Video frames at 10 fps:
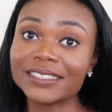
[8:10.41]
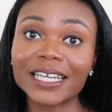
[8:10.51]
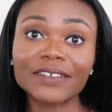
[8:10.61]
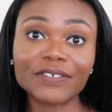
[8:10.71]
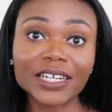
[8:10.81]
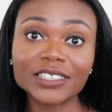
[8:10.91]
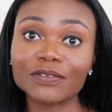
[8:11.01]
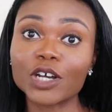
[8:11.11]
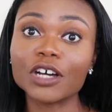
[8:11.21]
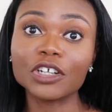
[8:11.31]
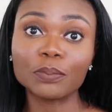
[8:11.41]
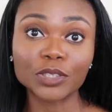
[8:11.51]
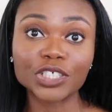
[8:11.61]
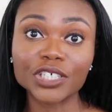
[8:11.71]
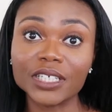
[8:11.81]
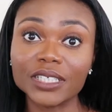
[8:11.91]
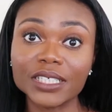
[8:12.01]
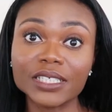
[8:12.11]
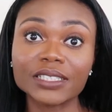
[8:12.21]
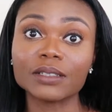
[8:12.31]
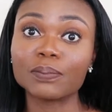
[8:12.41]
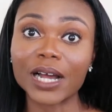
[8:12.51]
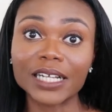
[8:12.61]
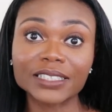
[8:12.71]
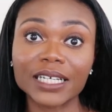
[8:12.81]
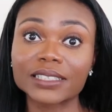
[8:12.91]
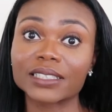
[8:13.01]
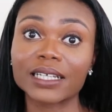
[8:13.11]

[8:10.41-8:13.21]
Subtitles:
Take advantage of all the opportunities, the projects,